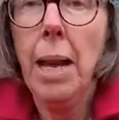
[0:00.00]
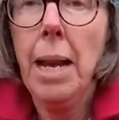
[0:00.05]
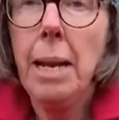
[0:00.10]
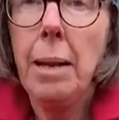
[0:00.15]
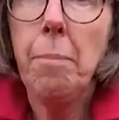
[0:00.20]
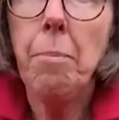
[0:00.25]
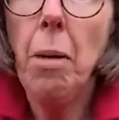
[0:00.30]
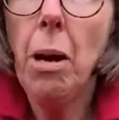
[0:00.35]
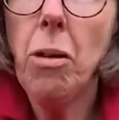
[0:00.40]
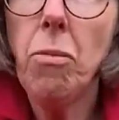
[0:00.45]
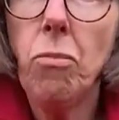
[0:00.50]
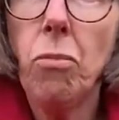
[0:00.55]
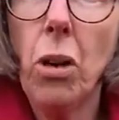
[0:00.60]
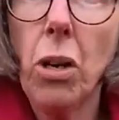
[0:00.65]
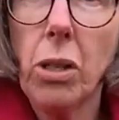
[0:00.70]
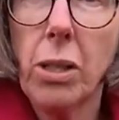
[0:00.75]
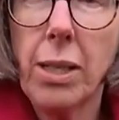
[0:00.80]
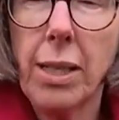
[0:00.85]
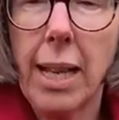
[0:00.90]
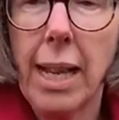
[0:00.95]
Now, my
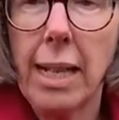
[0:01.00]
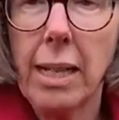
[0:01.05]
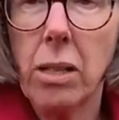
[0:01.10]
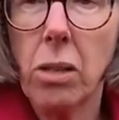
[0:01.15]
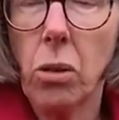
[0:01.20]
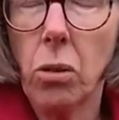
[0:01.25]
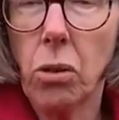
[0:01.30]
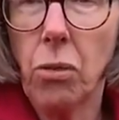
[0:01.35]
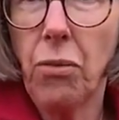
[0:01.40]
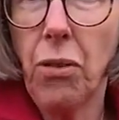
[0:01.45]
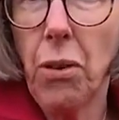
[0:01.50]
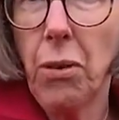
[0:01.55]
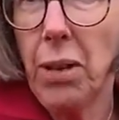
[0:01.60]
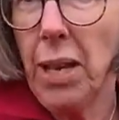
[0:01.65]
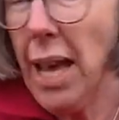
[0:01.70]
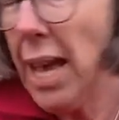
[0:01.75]
rucksack's got a very